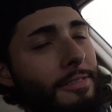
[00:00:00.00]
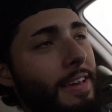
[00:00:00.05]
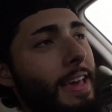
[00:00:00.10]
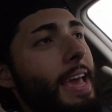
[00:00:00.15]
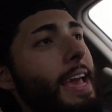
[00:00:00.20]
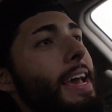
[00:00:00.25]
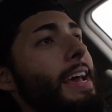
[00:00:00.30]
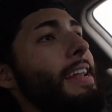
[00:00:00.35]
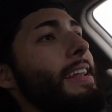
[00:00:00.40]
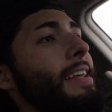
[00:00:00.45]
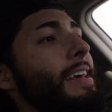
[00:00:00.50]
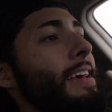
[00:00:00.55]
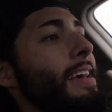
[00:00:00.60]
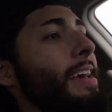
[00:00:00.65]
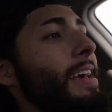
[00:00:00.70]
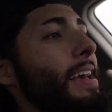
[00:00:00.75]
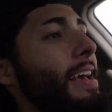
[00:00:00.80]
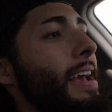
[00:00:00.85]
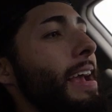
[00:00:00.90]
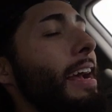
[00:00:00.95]

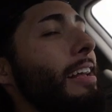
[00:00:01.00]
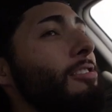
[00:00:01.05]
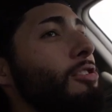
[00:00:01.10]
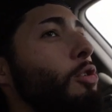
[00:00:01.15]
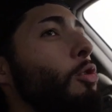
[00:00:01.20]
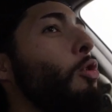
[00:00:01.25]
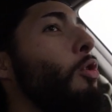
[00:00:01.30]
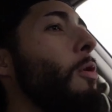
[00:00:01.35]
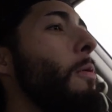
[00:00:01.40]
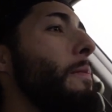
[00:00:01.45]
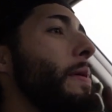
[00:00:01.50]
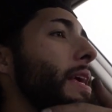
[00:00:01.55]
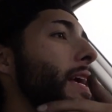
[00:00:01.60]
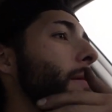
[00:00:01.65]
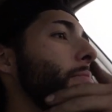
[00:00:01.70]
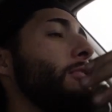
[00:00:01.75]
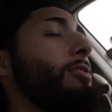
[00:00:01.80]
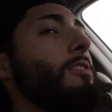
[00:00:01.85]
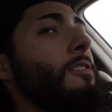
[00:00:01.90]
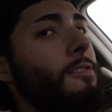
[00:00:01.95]
and it's cool being
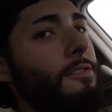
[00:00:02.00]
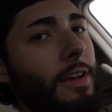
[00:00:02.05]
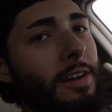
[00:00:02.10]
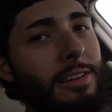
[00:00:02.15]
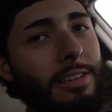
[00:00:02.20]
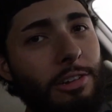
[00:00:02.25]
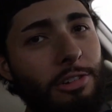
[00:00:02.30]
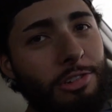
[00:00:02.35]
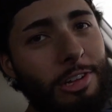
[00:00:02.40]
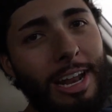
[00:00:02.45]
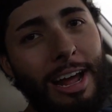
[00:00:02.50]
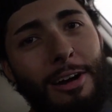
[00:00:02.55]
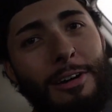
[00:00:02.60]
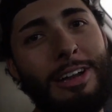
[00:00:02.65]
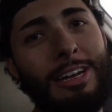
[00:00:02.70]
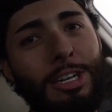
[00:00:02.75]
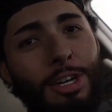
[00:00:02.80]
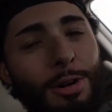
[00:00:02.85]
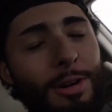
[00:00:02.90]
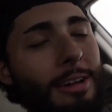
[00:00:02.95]
able to figure this shit out
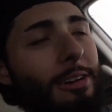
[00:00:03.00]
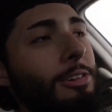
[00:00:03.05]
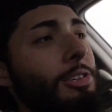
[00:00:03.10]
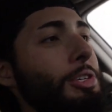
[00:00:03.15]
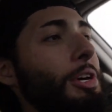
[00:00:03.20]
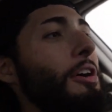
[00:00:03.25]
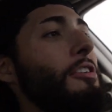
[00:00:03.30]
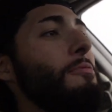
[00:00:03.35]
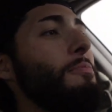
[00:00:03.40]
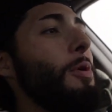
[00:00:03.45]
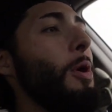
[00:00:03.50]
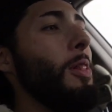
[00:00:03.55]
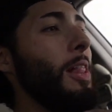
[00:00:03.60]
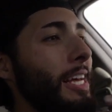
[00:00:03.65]
and do it yourself, bro.